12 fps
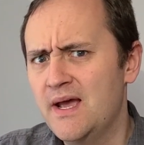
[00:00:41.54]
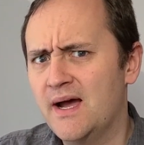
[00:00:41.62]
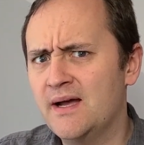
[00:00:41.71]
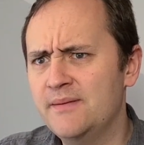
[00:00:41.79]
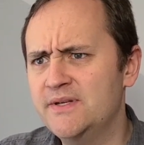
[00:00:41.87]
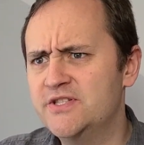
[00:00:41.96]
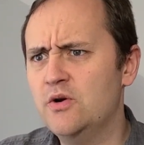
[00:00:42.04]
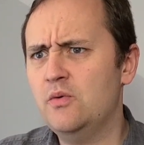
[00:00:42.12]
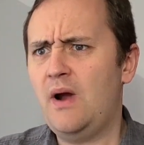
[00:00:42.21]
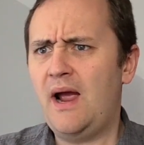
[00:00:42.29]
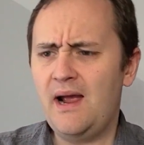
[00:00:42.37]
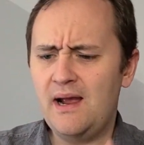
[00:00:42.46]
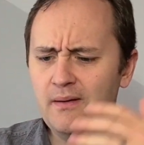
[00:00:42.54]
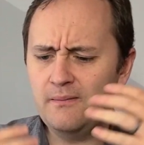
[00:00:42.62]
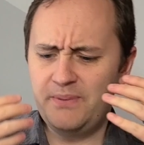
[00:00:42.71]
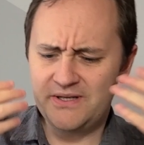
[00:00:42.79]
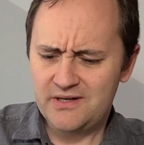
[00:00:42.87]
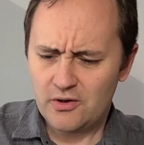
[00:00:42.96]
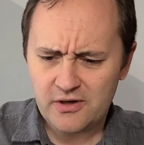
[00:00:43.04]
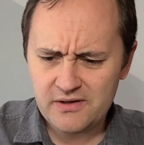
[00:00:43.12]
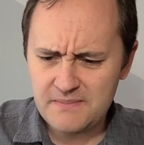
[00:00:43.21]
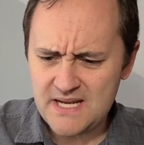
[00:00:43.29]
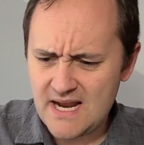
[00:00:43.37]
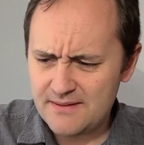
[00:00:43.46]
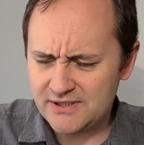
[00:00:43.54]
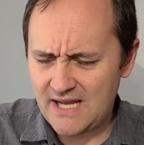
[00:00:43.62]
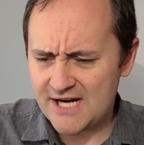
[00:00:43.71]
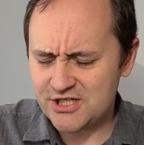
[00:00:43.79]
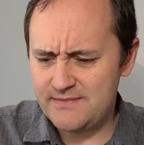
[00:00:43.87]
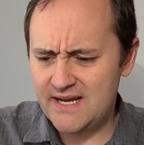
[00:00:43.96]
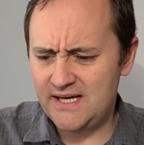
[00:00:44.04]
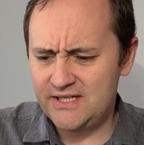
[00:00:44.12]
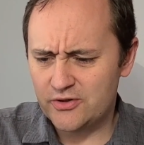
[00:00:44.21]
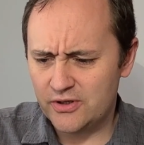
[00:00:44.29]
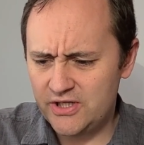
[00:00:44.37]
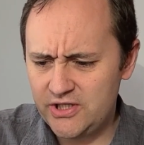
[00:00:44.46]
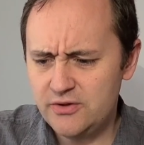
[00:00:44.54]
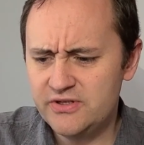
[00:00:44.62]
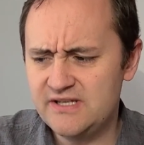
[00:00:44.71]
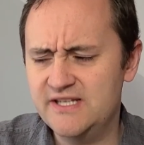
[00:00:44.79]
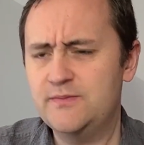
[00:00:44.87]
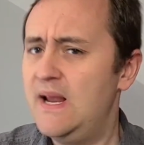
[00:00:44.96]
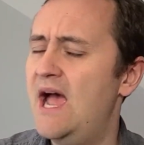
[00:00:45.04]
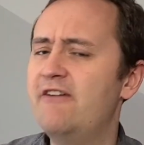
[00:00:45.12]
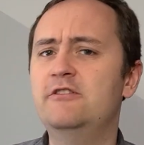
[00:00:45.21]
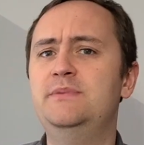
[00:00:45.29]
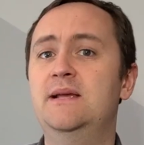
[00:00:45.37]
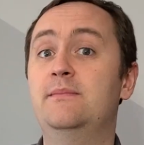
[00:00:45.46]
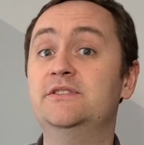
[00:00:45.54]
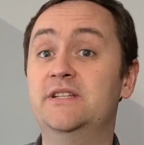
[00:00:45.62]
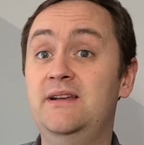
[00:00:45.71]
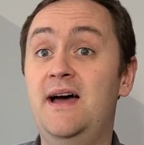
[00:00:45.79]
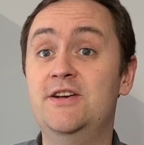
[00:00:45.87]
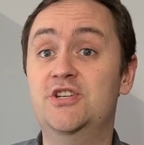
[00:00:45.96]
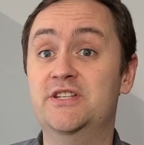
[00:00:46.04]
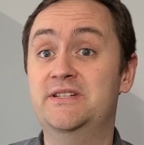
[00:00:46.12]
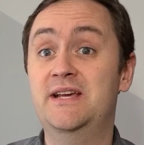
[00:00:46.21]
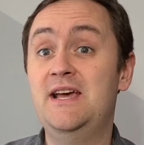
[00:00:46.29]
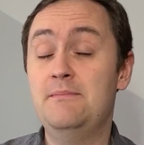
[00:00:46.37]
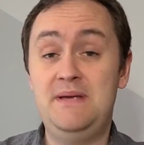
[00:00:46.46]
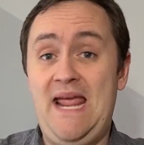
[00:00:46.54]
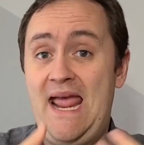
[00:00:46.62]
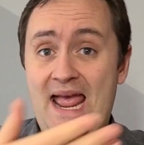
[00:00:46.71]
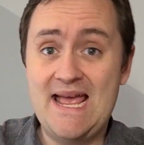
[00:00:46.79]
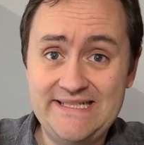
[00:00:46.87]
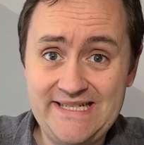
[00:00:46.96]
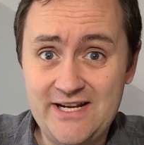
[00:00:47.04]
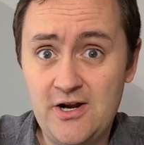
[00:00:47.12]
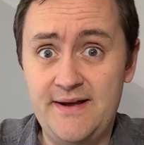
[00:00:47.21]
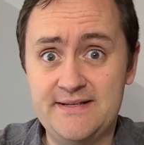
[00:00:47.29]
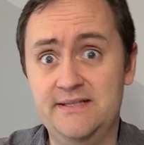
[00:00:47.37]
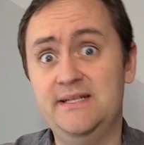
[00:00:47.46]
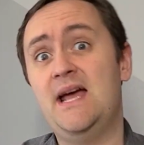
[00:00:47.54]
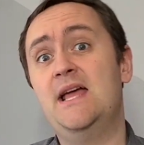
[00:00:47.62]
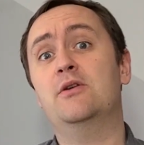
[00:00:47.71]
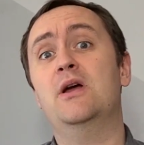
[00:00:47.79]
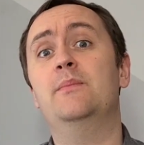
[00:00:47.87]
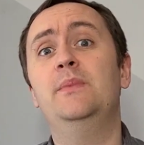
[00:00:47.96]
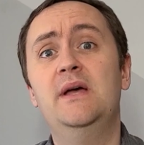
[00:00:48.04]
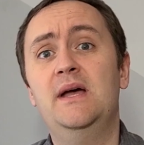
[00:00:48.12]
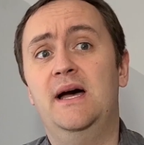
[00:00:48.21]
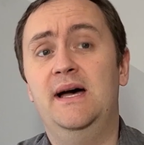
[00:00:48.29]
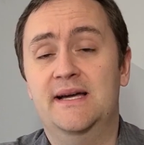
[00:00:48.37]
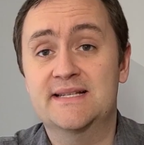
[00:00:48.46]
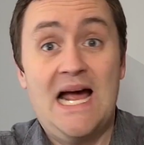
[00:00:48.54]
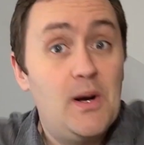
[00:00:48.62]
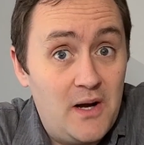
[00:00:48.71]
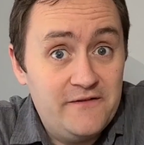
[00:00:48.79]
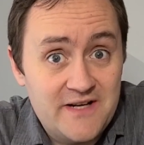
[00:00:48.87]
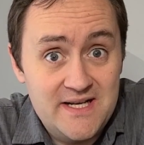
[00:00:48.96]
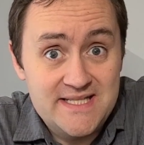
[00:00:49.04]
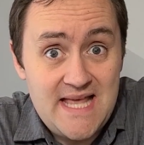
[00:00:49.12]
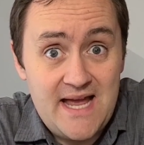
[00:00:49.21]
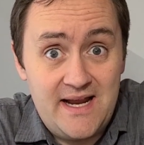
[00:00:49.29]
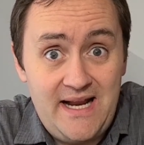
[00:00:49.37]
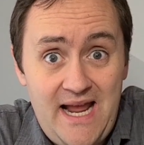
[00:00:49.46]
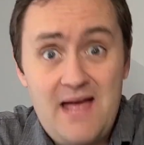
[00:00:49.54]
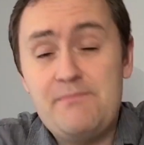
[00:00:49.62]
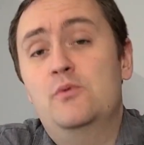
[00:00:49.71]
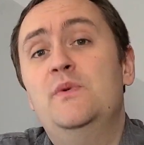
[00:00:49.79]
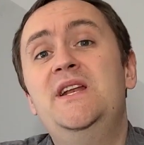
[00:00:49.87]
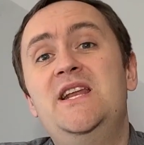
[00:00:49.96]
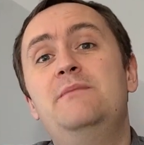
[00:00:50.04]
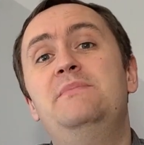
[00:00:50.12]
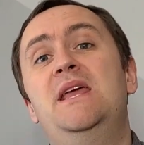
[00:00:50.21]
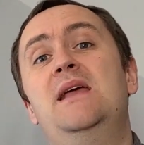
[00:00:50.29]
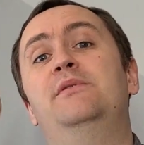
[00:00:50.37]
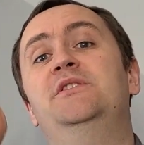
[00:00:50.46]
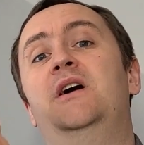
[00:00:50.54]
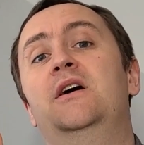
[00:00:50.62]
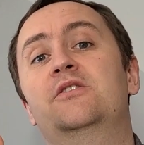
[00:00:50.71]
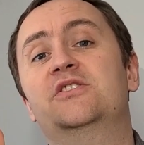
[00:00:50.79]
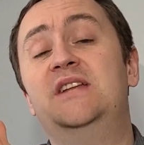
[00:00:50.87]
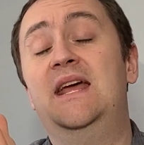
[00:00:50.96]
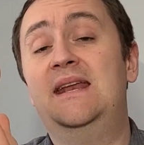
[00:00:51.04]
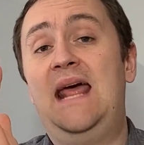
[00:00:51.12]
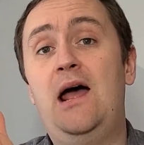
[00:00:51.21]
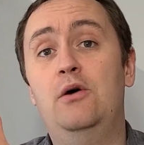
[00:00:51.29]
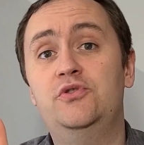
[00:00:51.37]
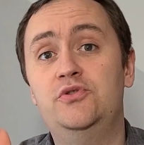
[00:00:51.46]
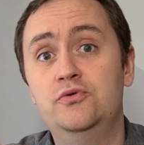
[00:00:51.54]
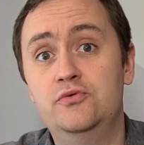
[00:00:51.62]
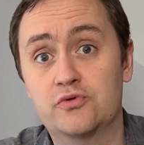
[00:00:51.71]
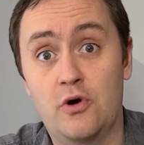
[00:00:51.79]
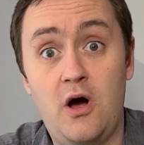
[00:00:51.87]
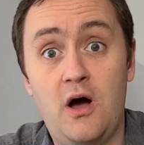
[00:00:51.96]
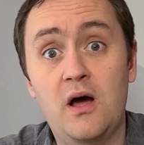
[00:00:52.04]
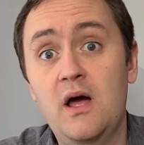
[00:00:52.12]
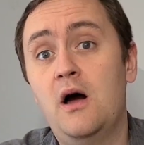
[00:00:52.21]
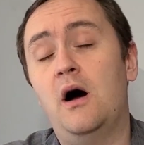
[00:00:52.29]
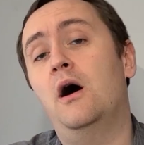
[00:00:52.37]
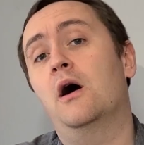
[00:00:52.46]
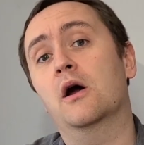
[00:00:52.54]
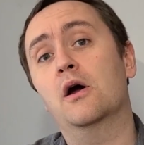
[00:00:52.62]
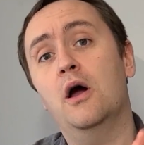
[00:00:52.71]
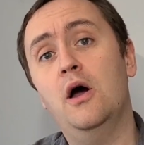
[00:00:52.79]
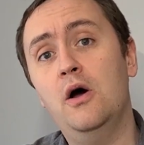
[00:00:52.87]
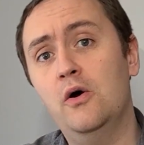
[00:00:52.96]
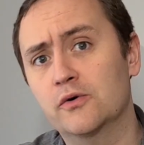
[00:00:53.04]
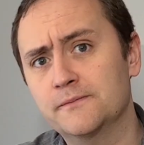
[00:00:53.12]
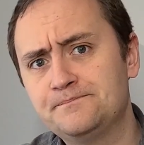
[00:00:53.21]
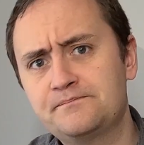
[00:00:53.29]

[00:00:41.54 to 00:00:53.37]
Um, so, but in order to be able to actually make any sort of use of this, we have to be able to not just be handed a causal diagram, because uh, how often is that going to happen? We need to be able to understand how to draw our own.